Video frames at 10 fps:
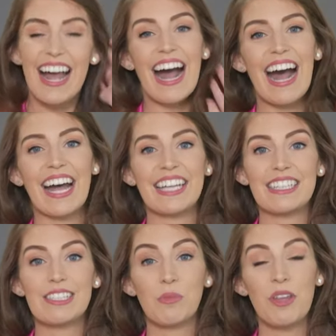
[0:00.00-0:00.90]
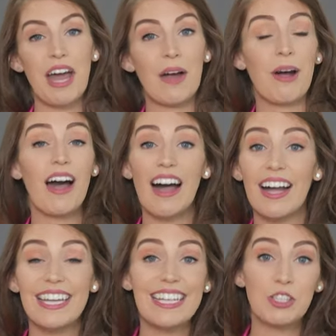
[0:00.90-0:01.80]
and with our
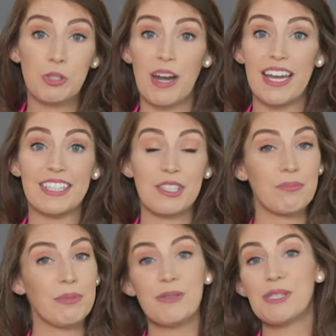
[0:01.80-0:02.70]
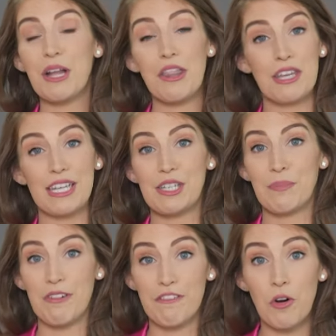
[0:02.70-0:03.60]
highly trained musical theatre
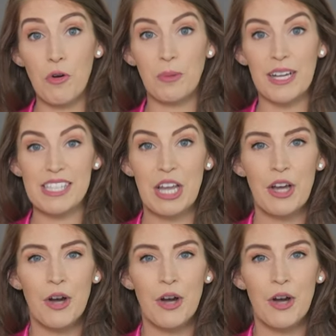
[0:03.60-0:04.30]
performers,